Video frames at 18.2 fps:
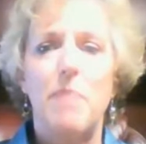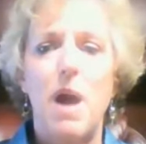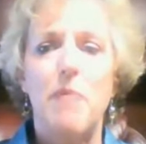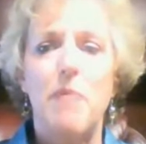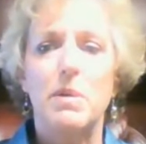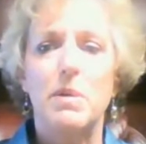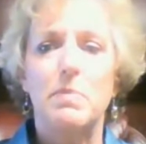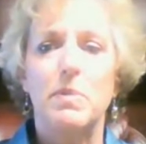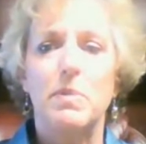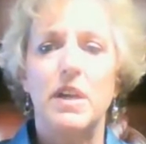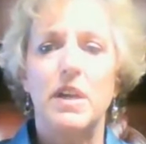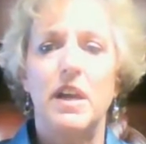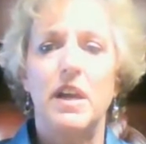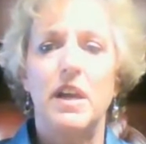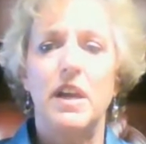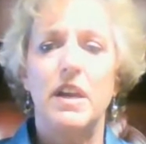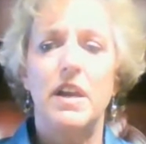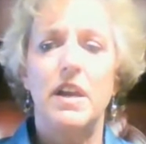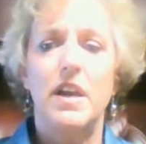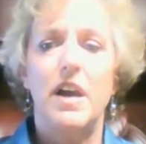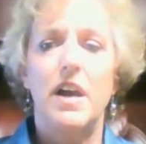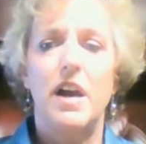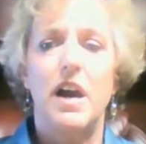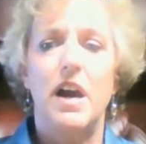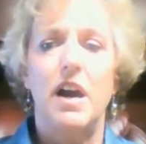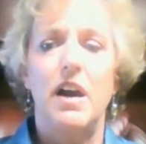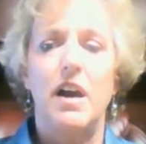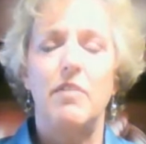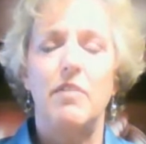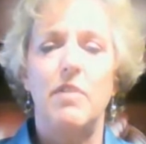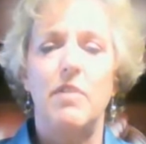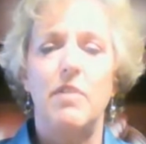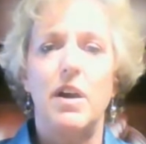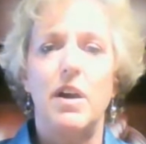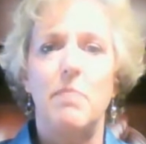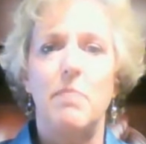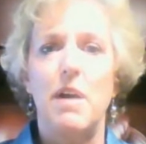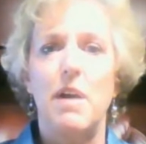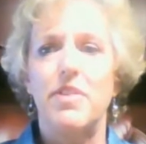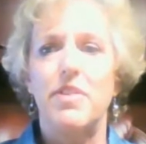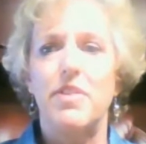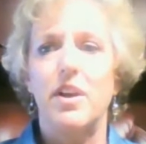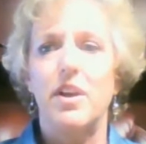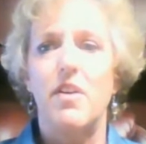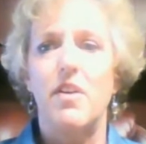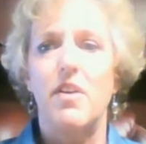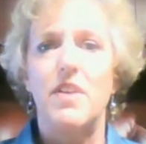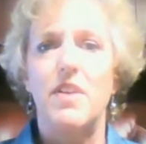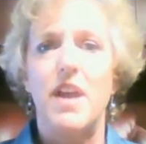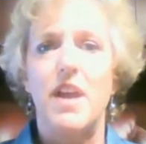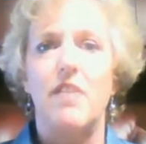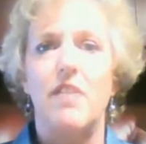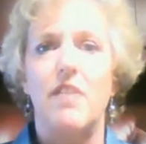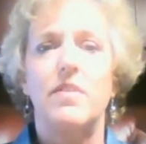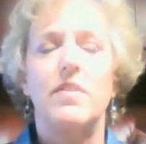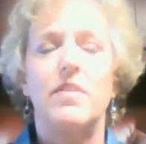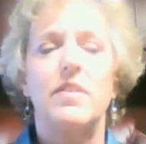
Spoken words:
probably a month ago now.